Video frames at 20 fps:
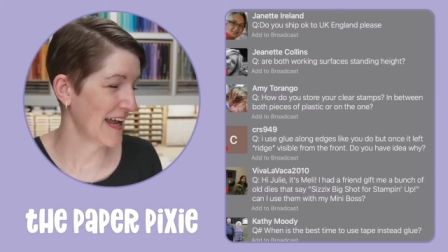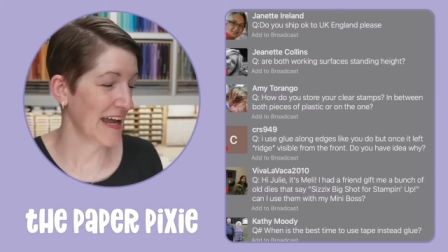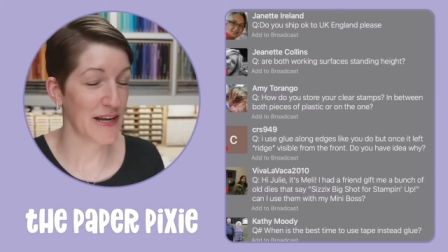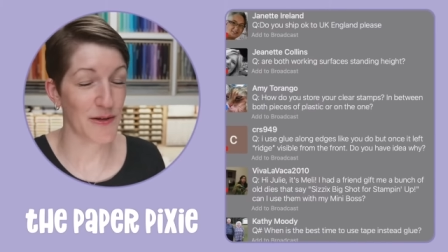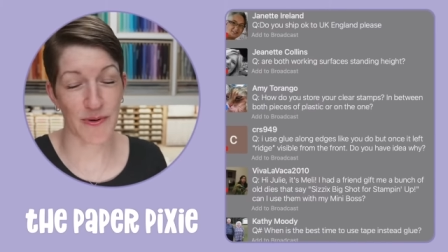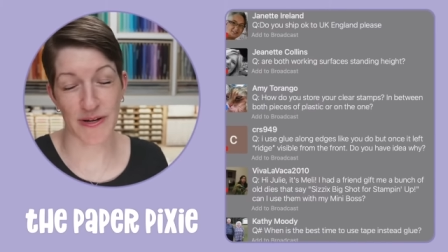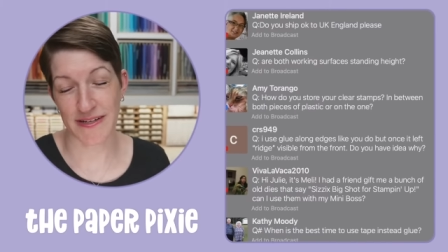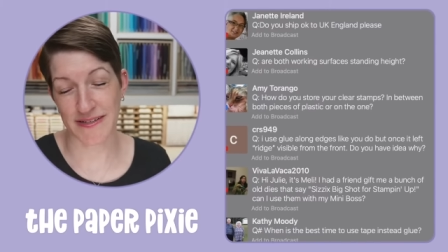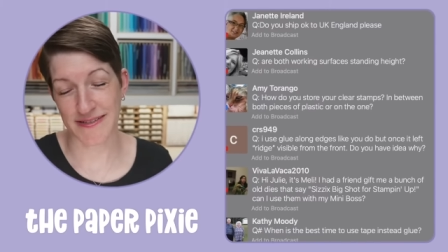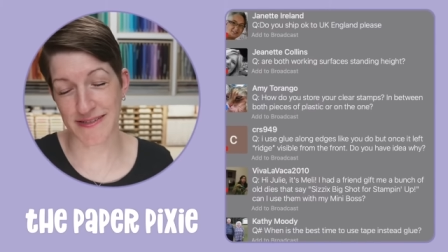
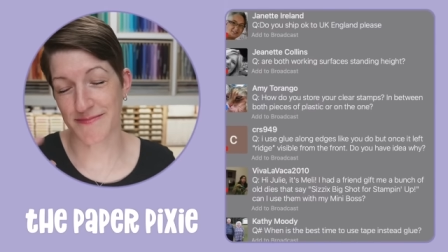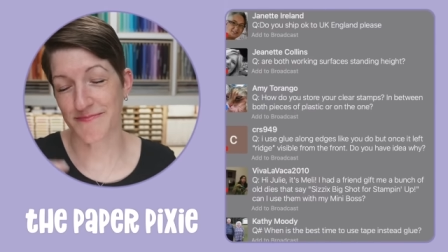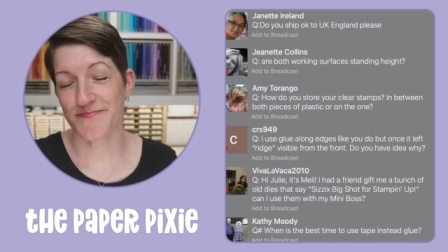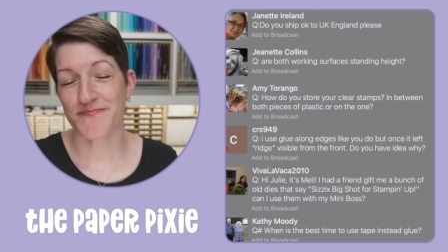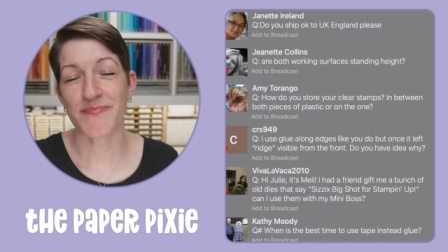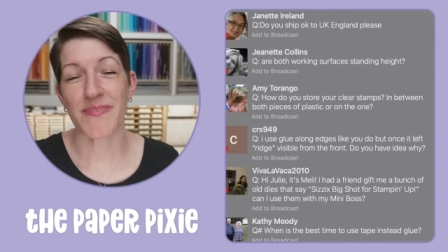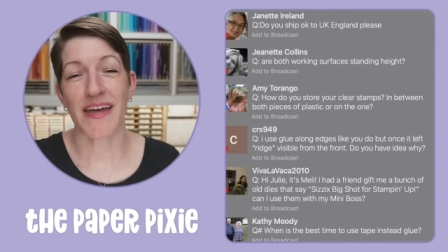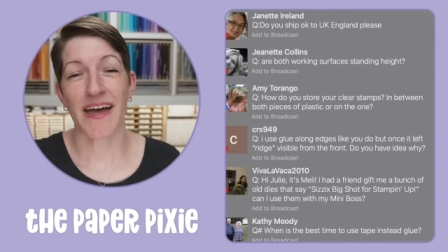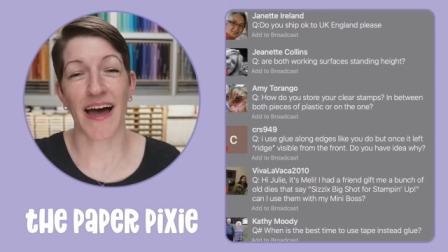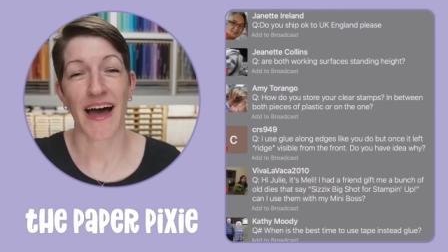Anyways,
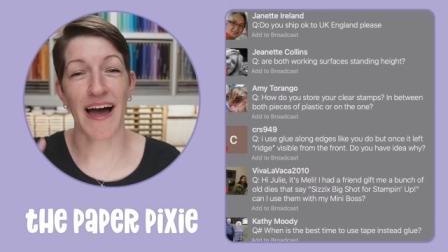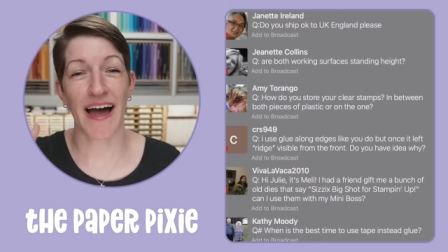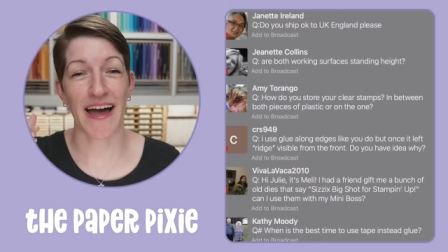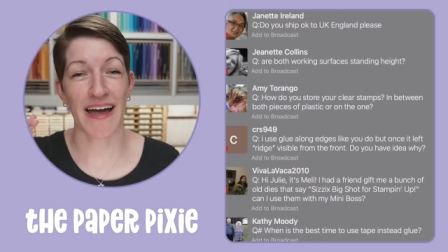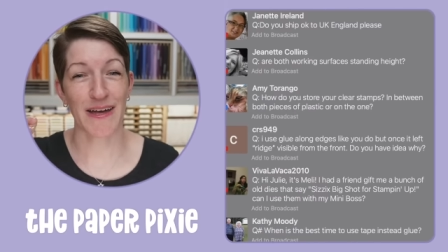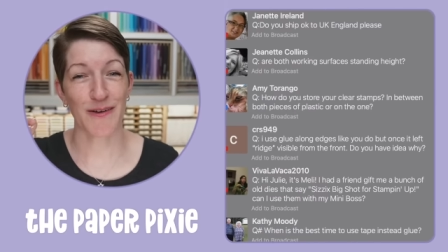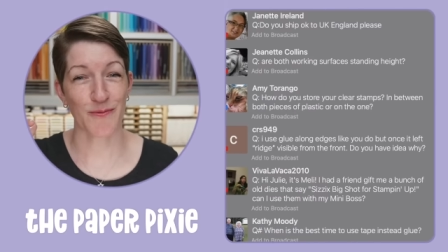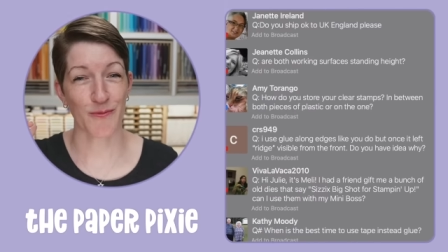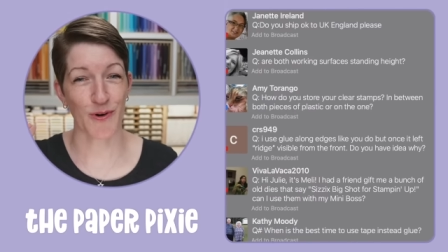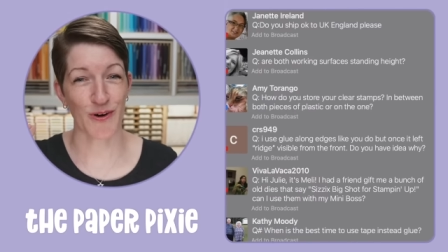
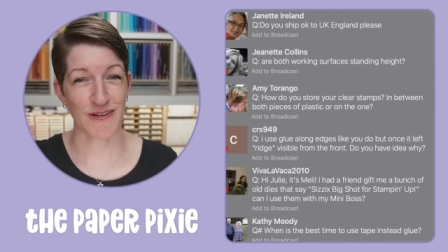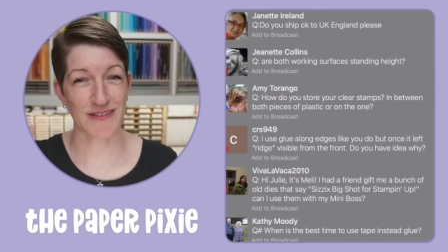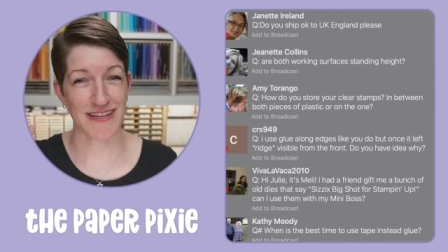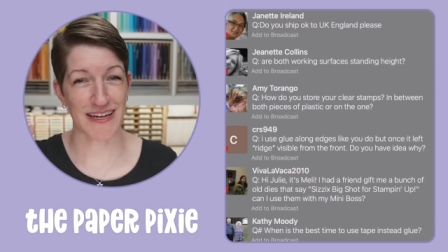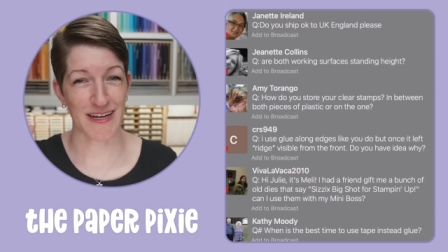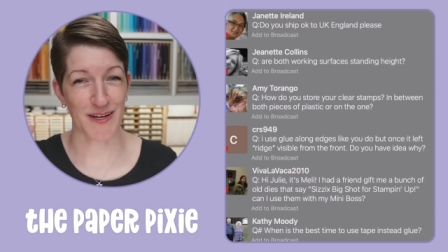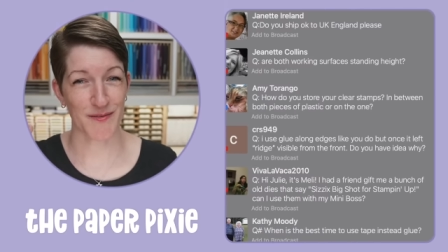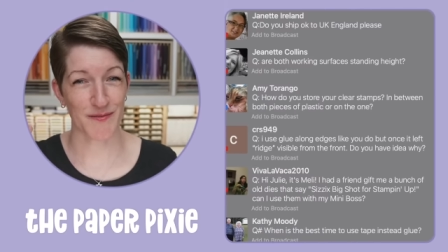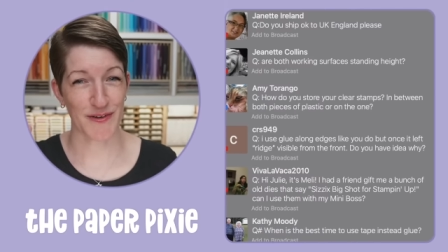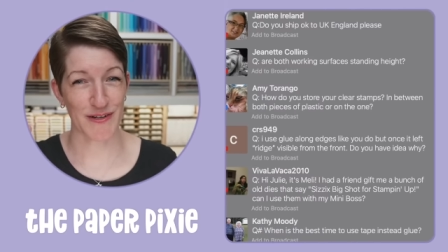I worked
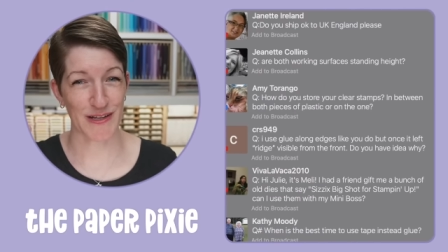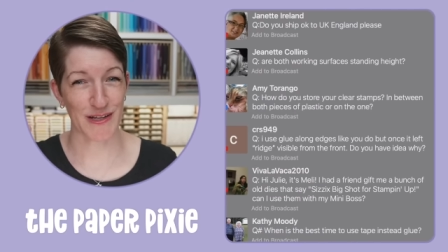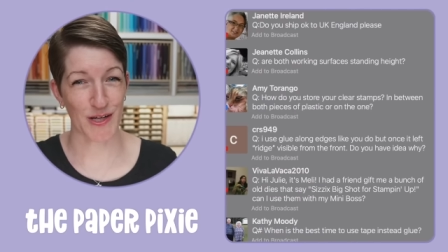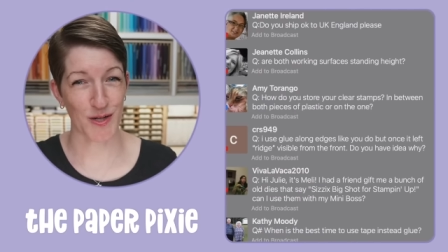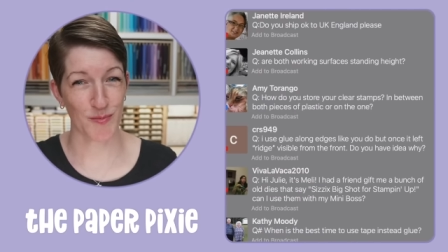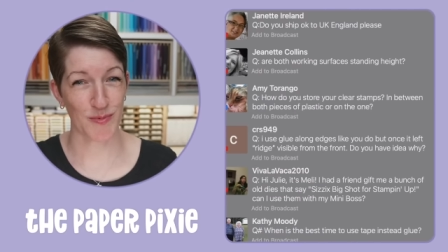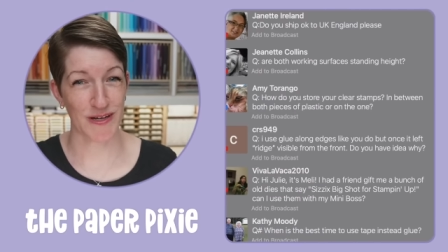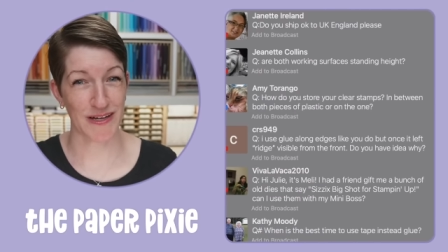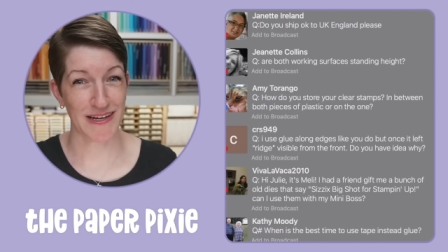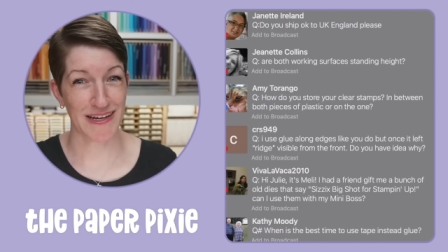at it for a
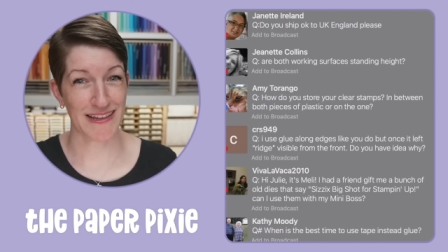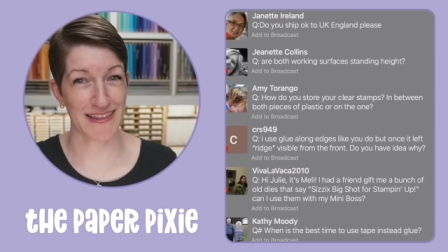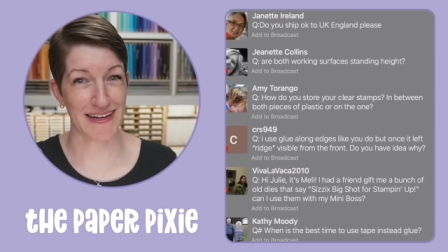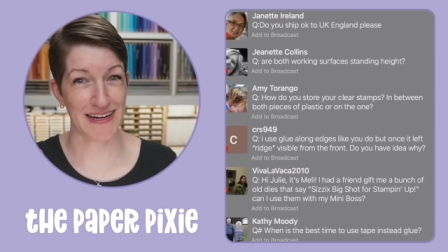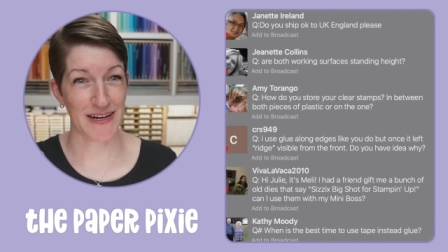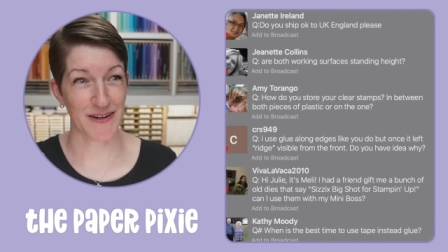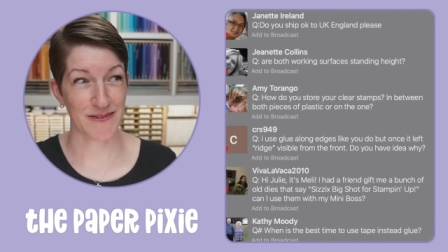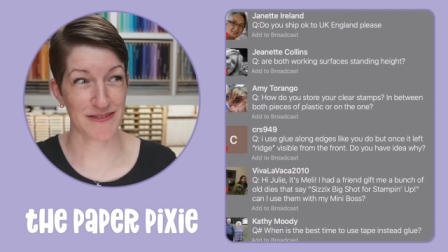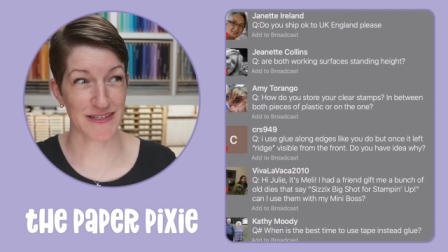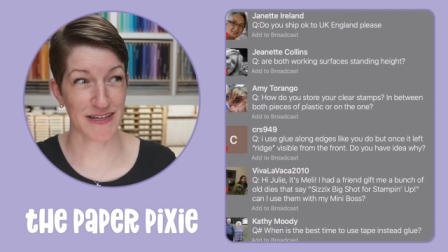little bit and
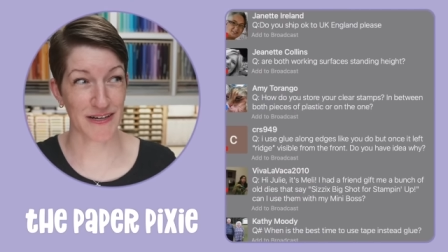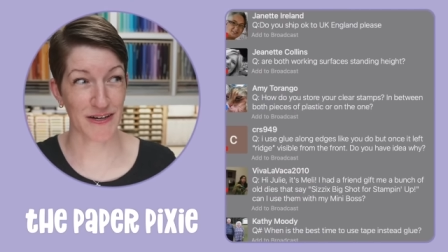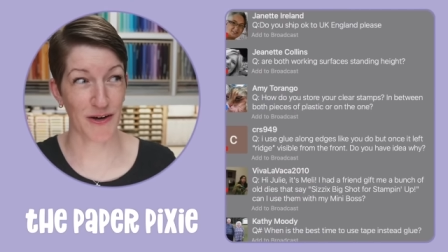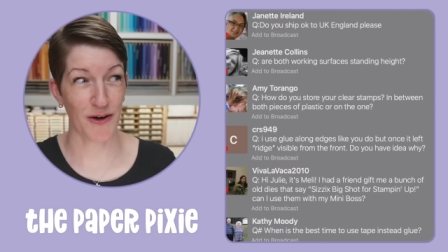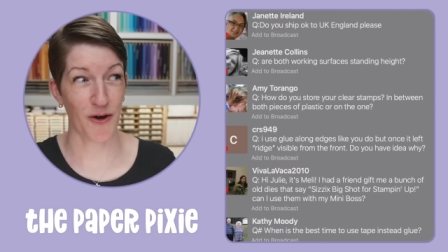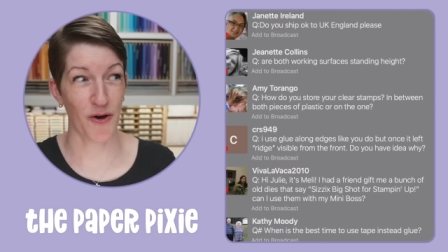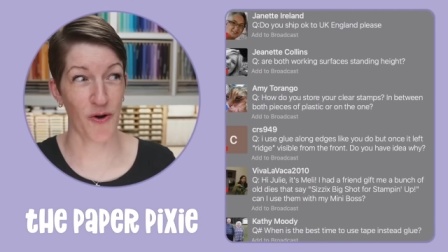then I was like,